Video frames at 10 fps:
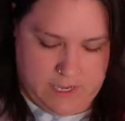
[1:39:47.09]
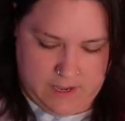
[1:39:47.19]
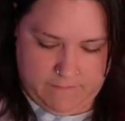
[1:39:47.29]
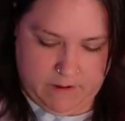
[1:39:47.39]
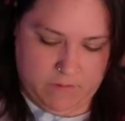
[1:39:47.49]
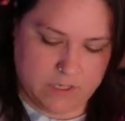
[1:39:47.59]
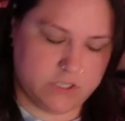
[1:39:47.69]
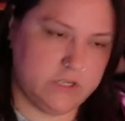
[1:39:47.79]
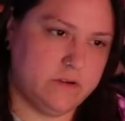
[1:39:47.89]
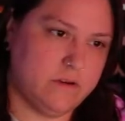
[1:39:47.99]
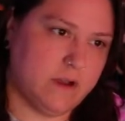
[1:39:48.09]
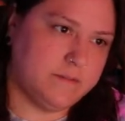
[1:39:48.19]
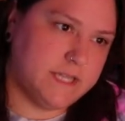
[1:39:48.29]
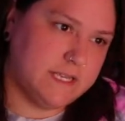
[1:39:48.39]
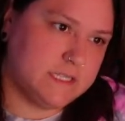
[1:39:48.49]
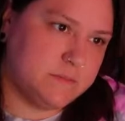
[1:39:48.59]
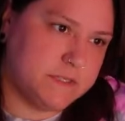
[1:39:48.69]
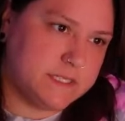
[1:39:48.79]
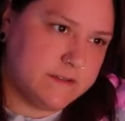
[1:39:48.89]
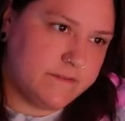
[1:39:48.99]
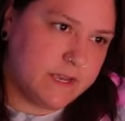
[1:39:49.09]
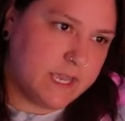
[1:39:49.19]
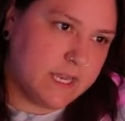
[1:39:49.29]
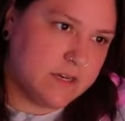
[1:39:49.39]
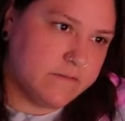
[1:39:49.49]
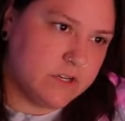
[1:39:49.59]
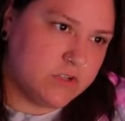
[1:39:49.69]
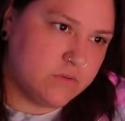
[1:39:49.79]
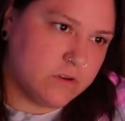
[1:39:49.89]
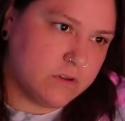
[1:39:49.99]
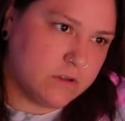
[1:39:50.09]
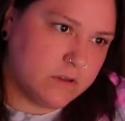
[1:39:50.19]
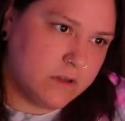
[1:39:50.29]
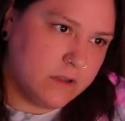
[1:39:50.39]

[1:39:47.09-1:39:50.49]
if I want to update specific individual,